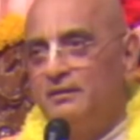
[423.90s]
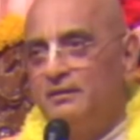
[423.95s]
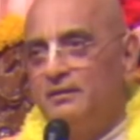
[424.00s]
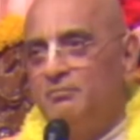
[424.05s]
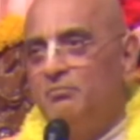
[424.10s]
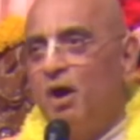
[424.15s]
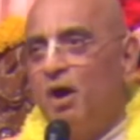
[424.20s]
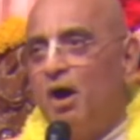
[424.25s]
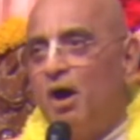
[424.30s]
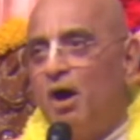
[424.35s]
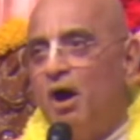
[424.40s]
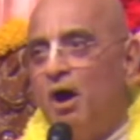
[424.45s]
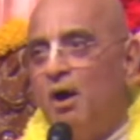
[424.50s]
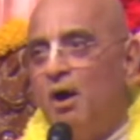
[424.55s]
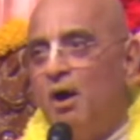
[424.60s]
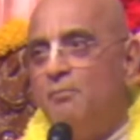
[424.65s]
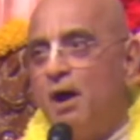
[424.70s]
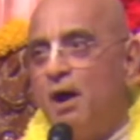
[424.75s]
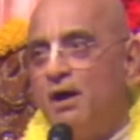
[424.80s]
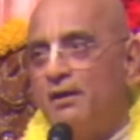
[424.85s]

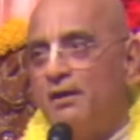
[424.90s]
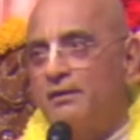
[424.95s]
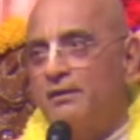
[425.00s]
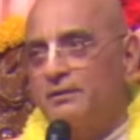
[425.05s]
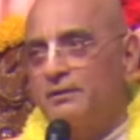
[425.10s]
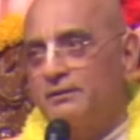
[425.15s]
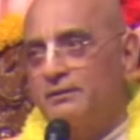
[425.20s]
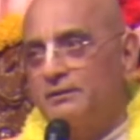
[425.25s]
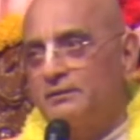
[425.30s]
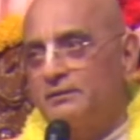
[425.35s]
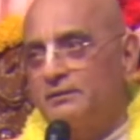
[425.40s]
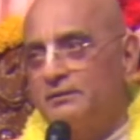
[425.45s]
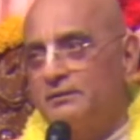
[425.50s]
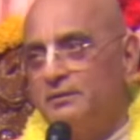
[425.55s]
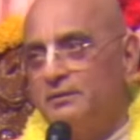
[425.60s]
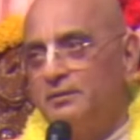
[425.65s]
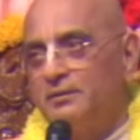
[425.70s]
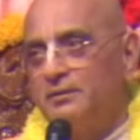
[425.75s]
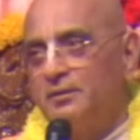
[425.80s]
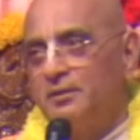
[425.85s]
Mahabharat.
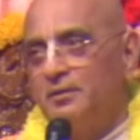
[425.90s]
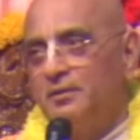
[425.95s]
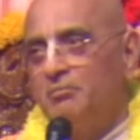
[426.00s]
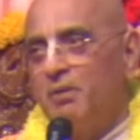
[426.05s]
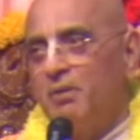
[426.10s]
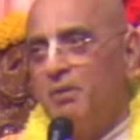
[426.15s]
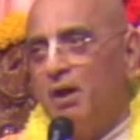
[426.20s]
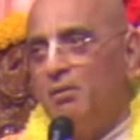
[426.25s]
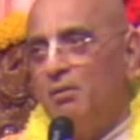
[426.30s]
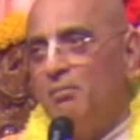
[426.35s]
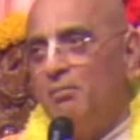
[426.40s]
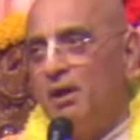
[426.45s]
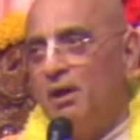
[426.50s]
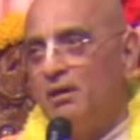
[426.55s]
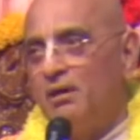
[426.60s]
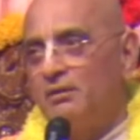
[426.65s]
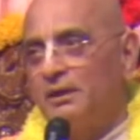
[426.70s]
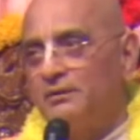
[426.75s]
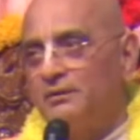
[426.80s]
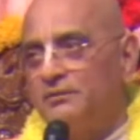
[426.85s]

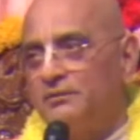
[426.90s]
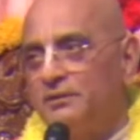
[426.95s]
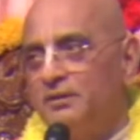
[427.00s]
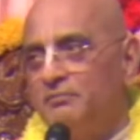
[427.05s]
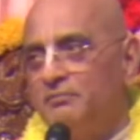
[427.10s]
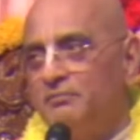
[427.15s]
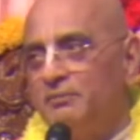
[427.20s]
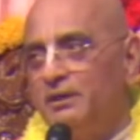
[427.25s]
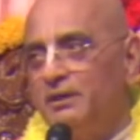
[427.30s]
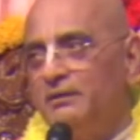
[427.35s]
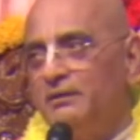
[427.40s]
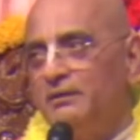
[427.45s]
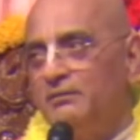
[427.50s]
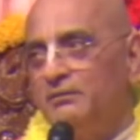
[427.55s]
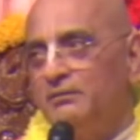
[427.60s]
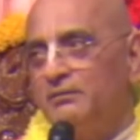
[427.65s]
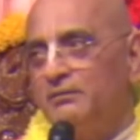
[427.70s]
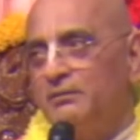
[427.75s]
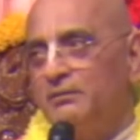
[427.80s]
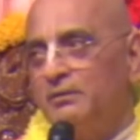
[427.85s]
Mahabharat actually
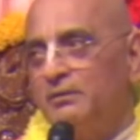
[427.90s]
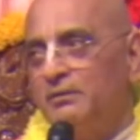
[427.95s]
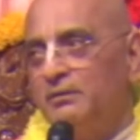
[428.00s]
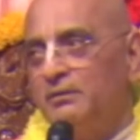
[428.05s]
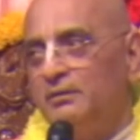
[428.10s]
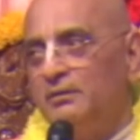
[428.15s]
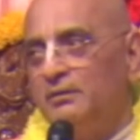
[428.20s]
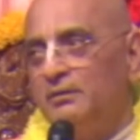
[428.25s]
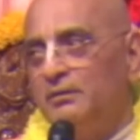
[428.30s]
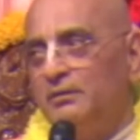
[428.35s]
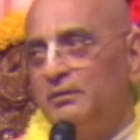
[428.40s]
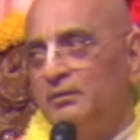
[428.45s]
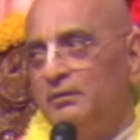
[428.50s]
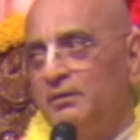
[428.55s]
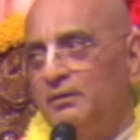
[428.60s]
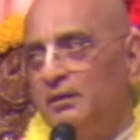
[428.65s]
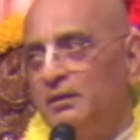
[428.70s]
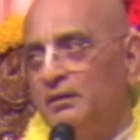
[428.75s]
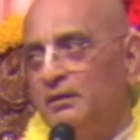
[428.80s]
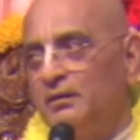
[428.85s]
means
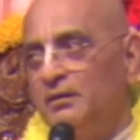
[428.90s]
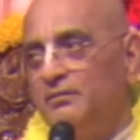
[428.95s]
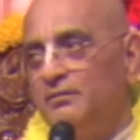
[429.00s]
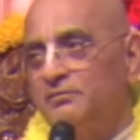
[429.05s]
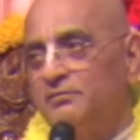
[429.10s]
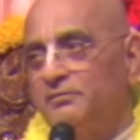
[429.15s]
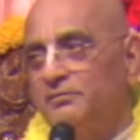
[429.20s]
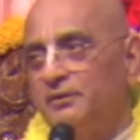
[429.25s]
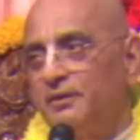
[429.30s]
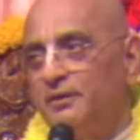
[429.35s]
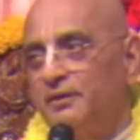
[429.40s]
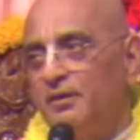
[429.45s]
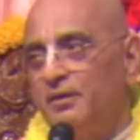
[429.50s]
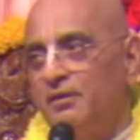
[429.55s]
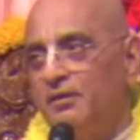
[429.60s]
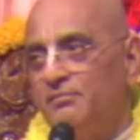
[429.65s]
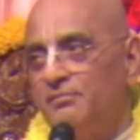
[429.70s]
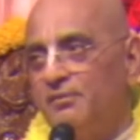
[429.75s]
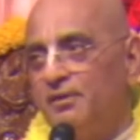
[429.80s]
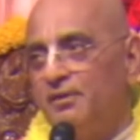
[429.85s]
the history
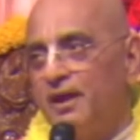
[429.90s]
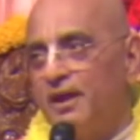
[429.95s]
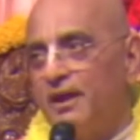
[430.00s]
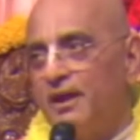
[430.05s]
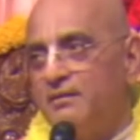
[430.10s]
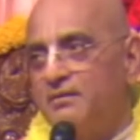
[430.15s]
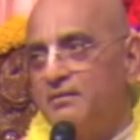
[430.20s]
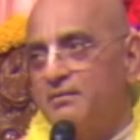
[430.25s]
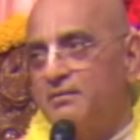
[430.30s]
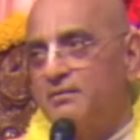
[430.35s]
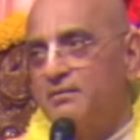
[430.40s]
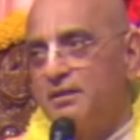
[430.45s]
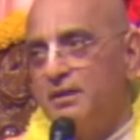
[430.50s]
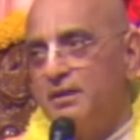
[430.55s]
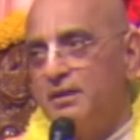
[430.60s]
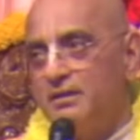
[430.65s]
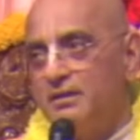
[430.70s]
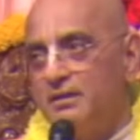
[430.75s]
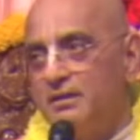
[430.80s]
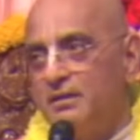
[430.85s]
of great
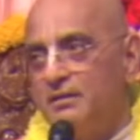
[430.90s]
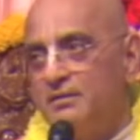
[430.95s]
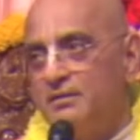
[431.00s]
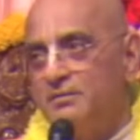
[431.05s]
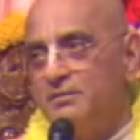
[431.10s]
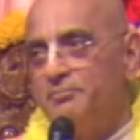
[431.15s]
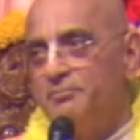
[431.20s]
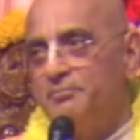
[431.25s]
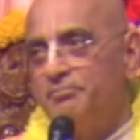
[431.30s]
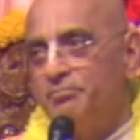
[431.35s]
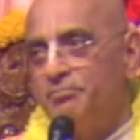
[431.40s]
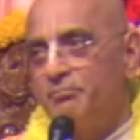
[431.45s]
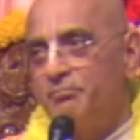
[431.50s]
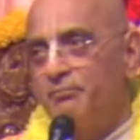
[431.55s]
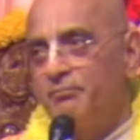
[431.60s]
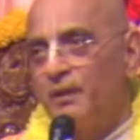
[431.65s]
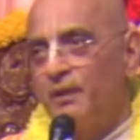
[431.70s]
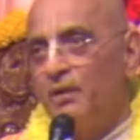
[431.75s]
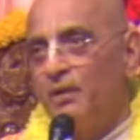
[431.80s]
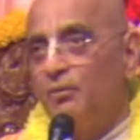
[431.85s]
India,
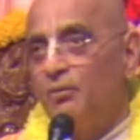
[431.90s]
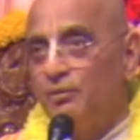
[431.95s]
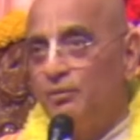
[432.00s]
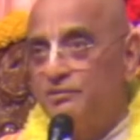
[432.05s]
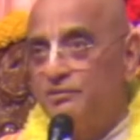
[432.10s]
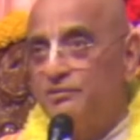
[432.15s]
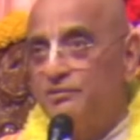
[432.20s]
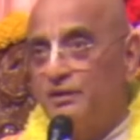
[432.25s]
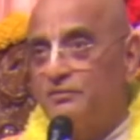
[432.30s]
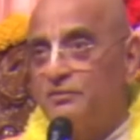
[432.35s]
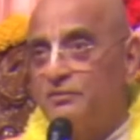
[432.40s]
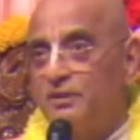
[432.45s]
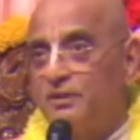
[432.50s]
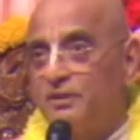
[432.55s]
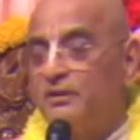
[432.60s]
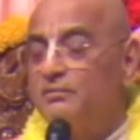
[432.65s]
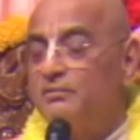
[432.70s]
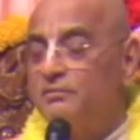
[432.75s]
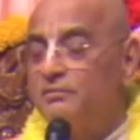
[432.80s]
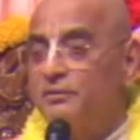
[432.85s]
which is actually
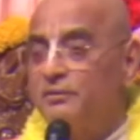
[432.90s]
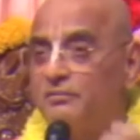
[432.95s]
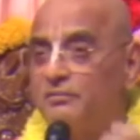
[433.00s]
the history of